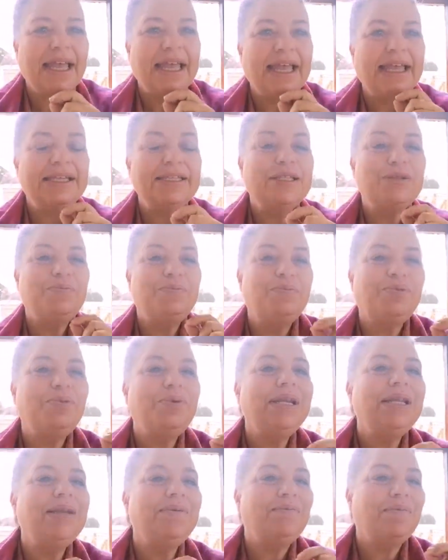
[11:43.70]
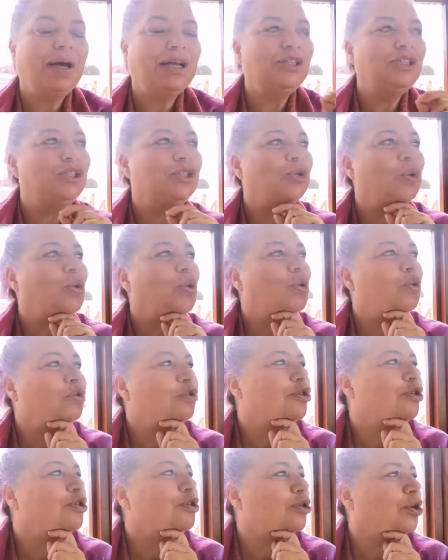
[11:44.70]
is pretty much
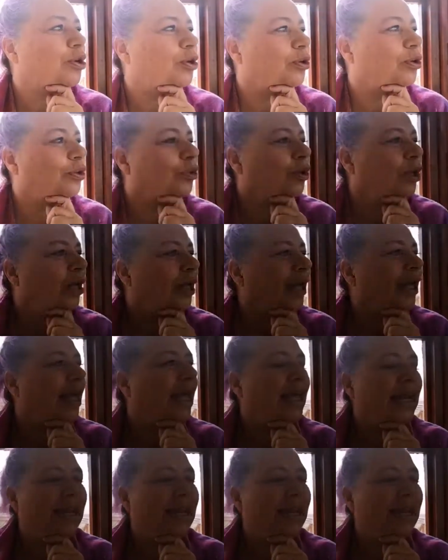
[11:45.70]
also a